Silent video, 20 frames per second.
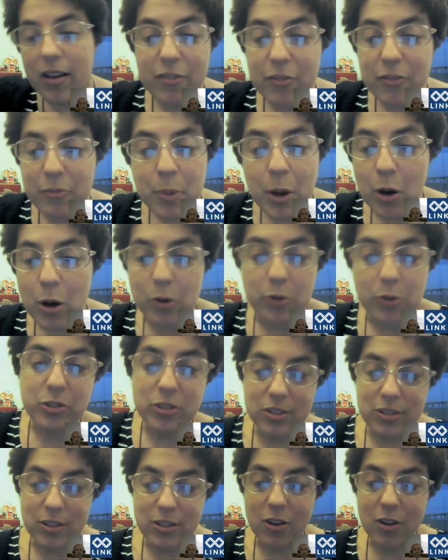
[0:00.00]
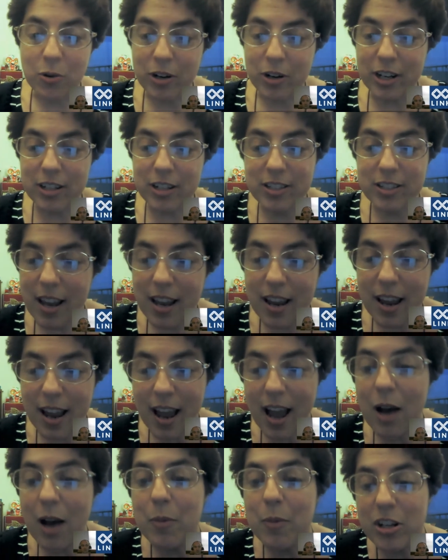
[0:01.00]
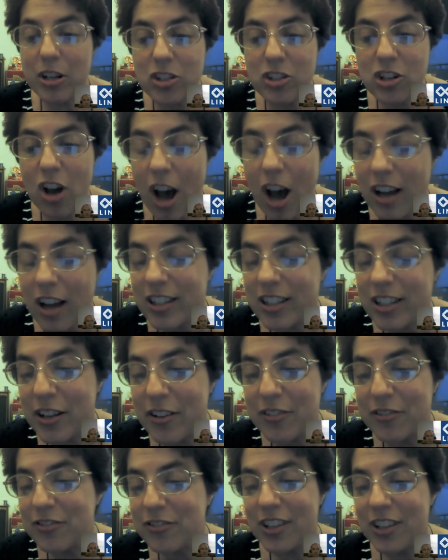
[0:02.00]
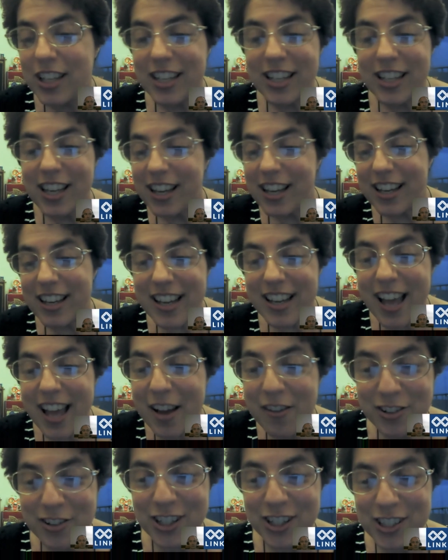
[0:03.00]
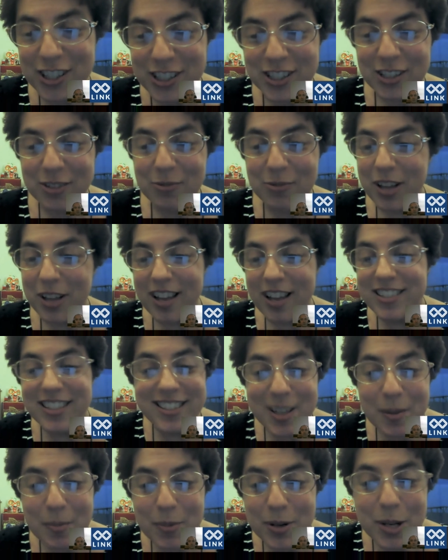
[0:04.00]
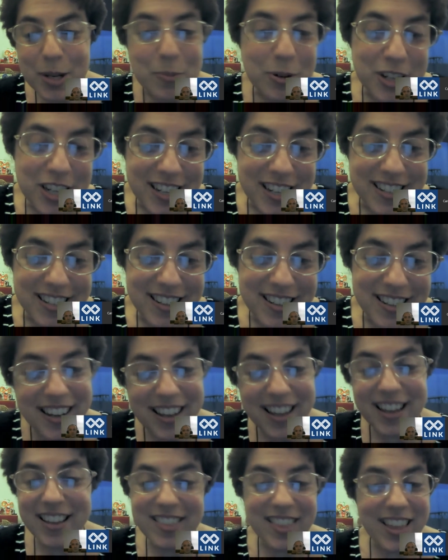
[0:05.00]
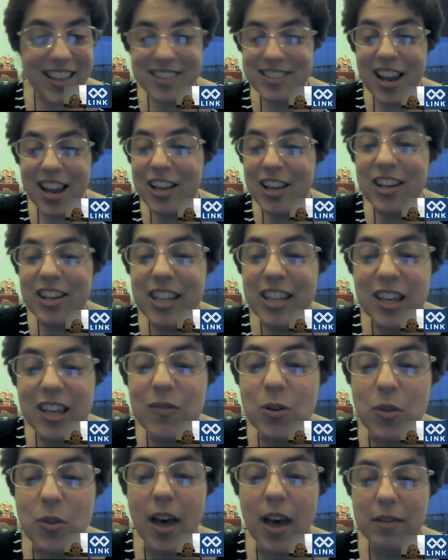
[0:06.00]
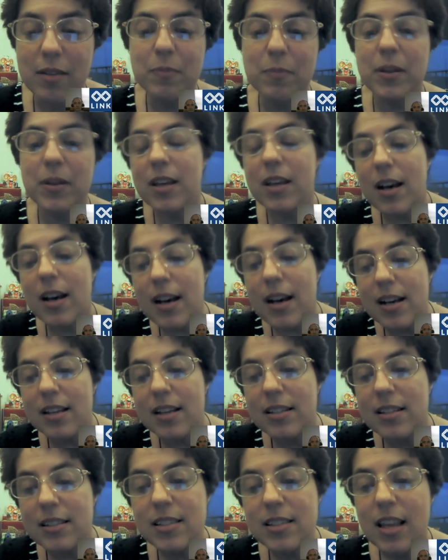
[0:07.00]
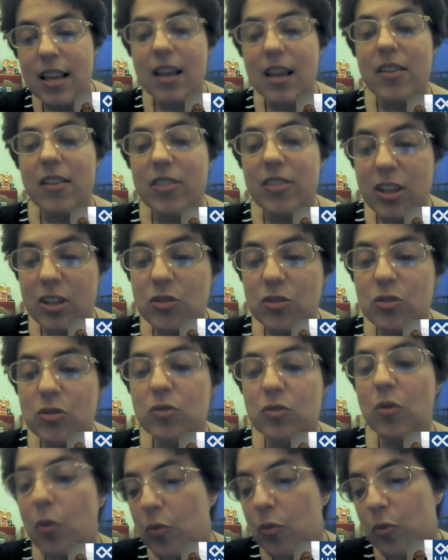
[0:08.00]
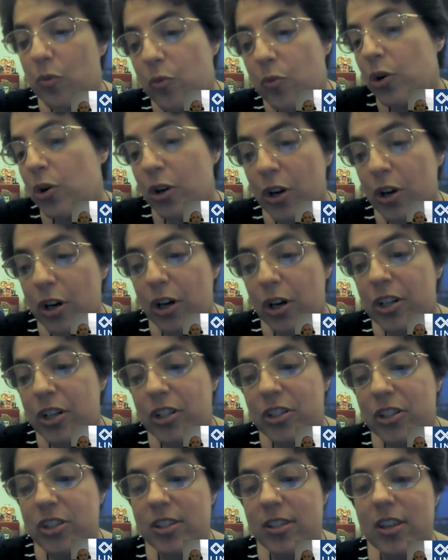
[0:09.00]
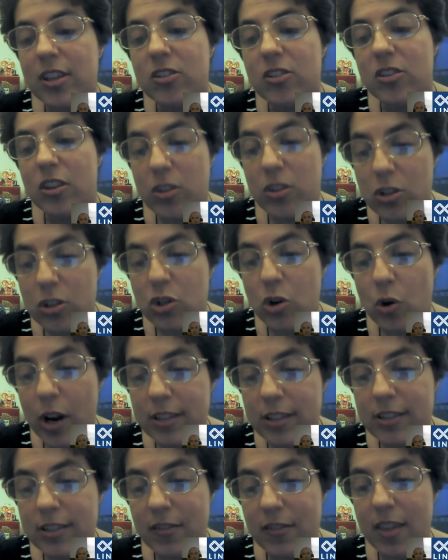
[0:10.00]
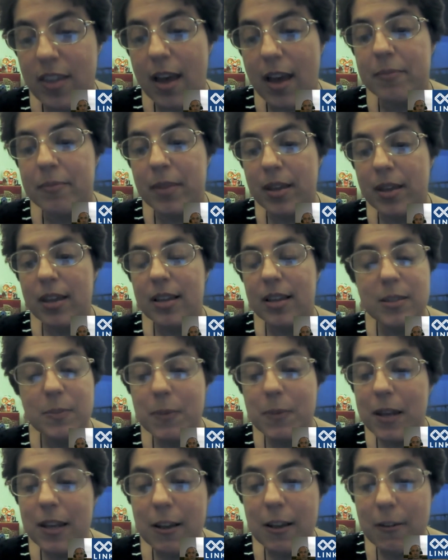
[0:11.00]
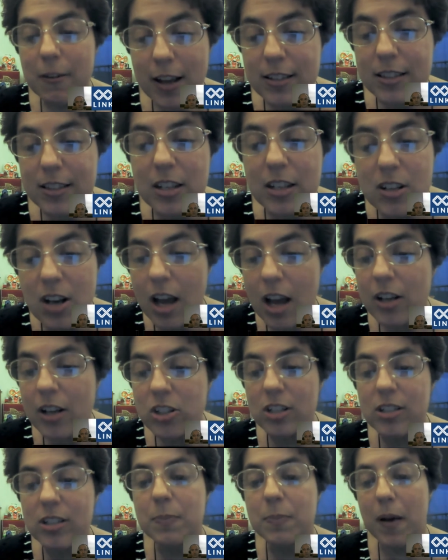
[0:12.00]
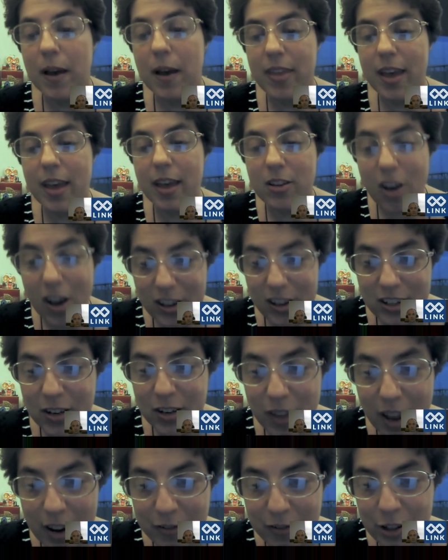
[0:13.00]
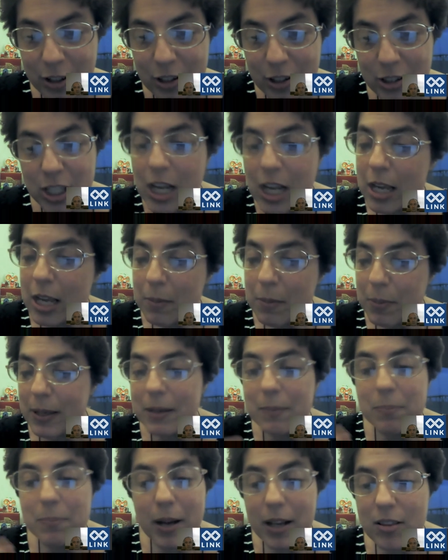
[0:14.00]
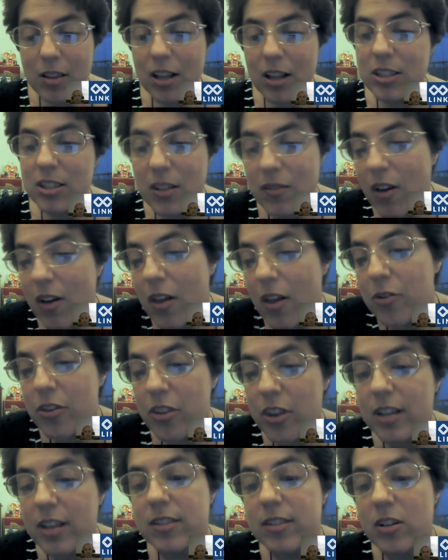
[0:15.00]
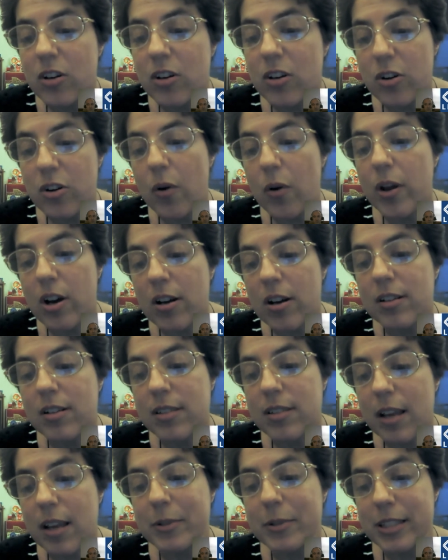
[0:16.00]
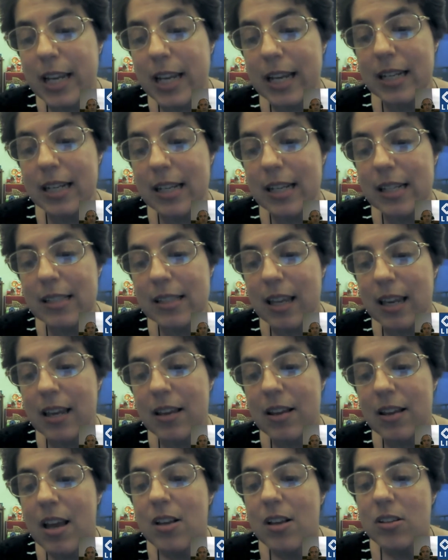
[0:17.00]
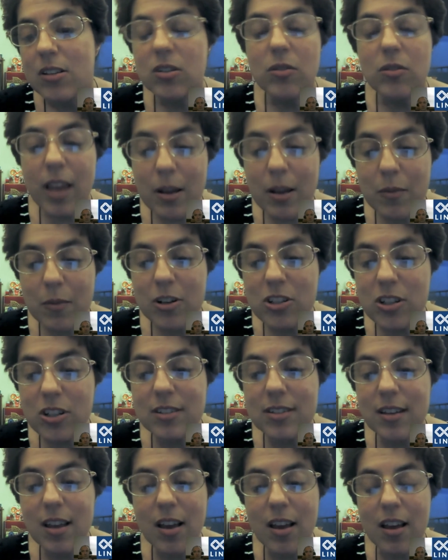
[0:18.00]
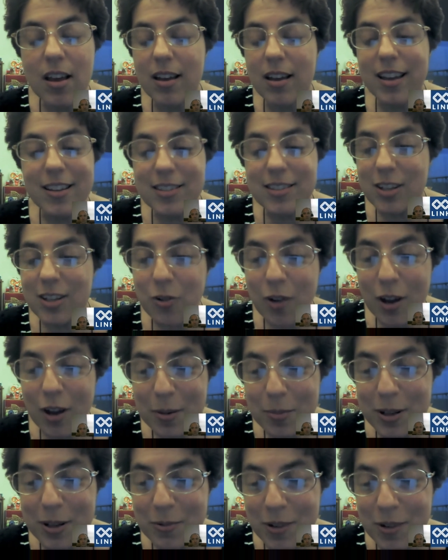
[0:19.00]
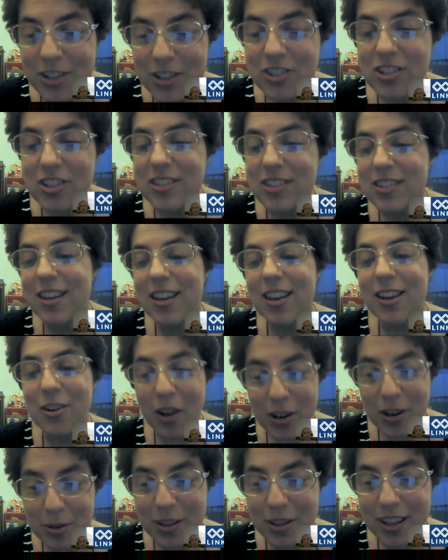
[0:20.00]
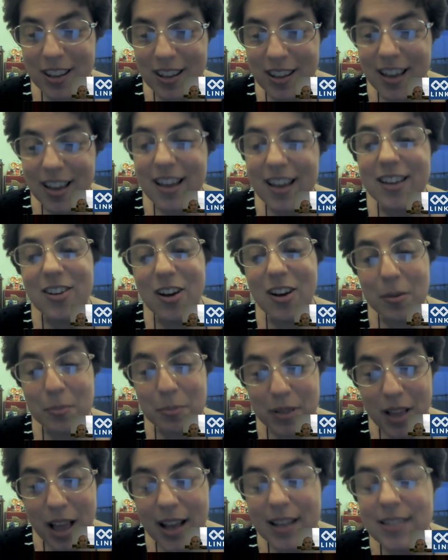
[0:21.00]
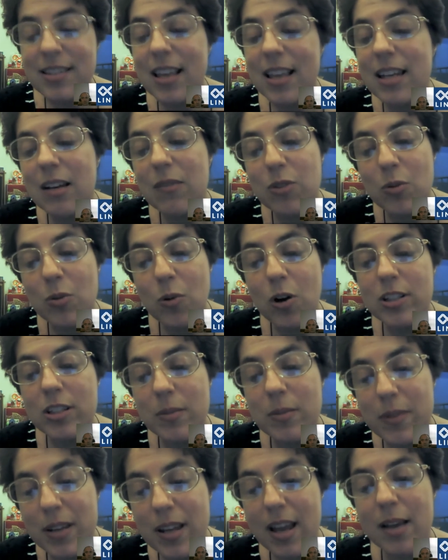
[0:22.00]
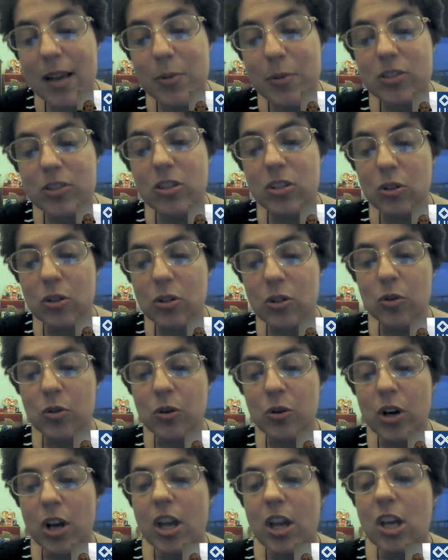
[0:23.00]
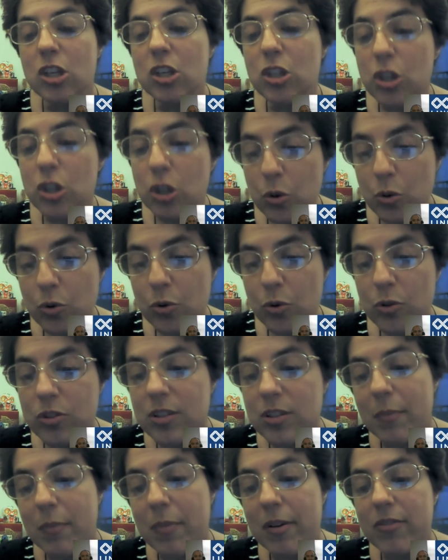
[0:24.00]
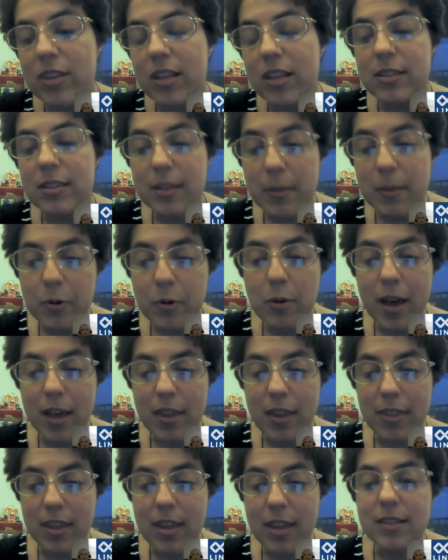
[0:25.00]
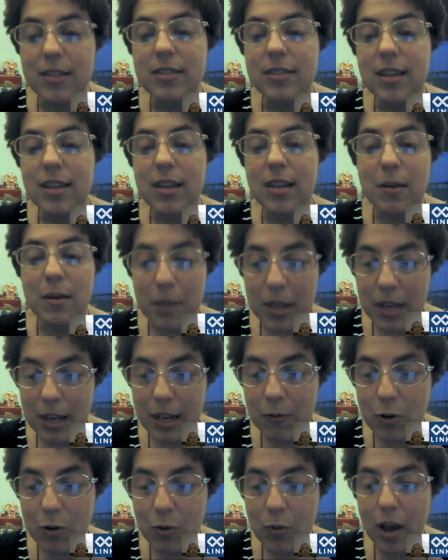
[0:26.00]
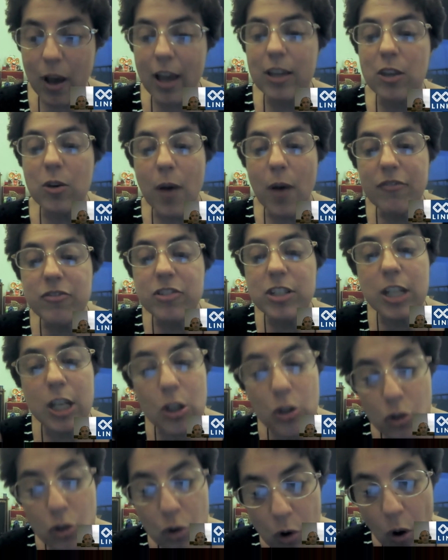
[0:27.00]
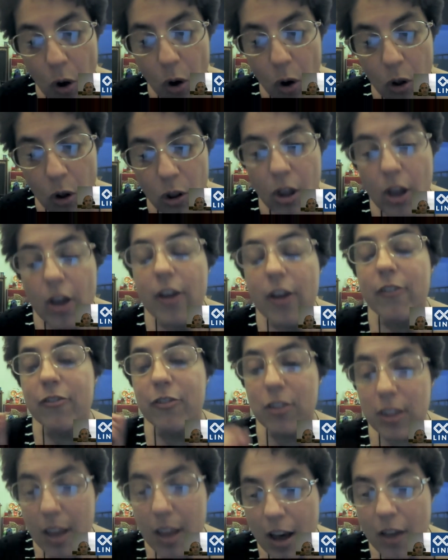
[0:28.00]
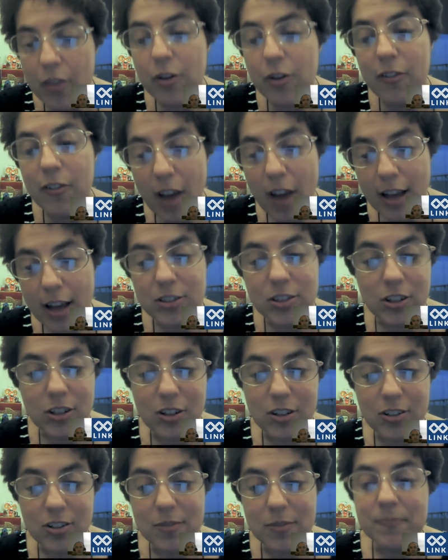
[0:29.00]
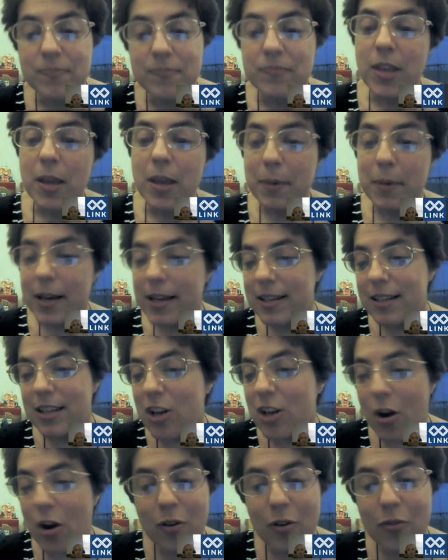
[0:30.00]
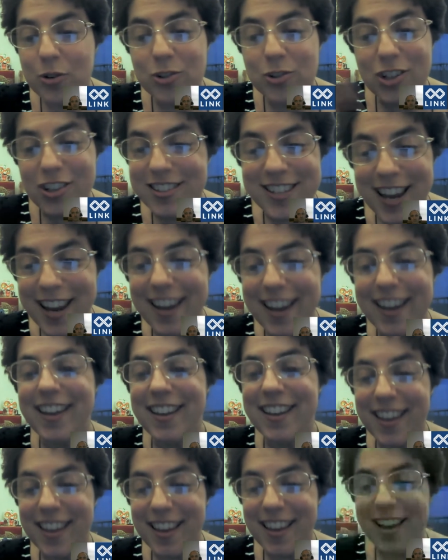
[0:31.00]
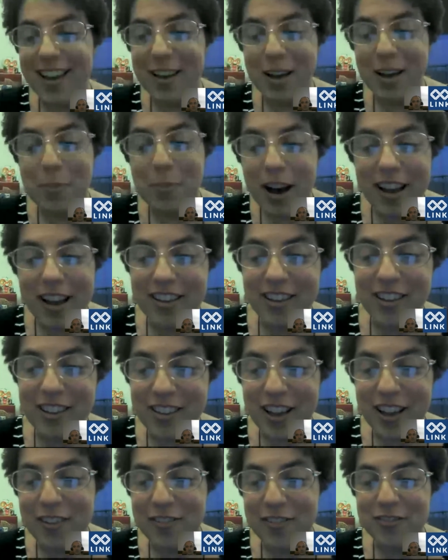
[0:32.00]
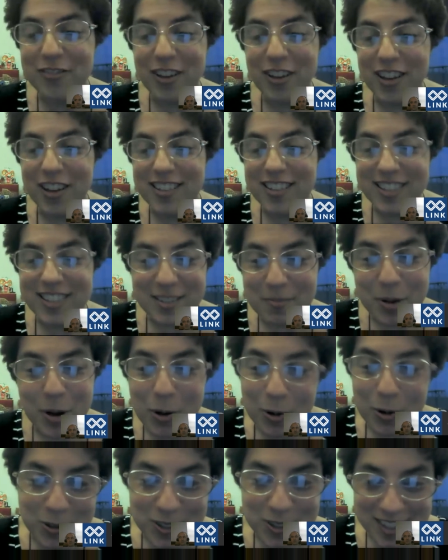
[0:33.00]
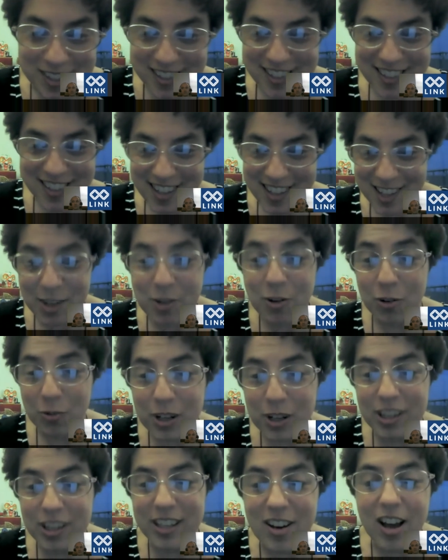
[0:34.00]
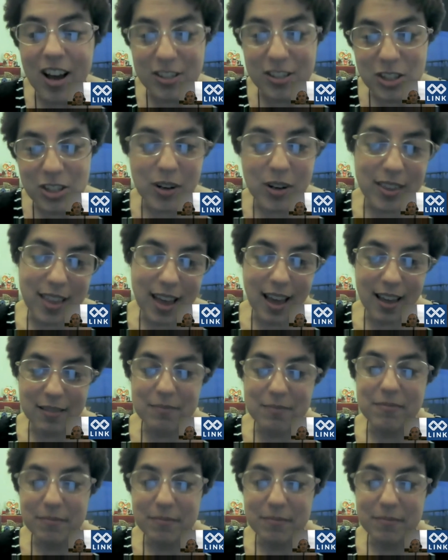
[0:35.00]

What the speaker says: posts according to how much cognitive effort did somebody put in. It's not going to give you that, because these words, the choice of them, it's being affected not just by that cognitive effort, but by lots of other things that are going on simultaneously. So language is, it's incredibly rich, it's incredibly complex, and if you want to be able to use some of these simple methods in a meaningful way, you have to control for the other factors. But, you know, if you just take a pile of posts, you're really not doing that.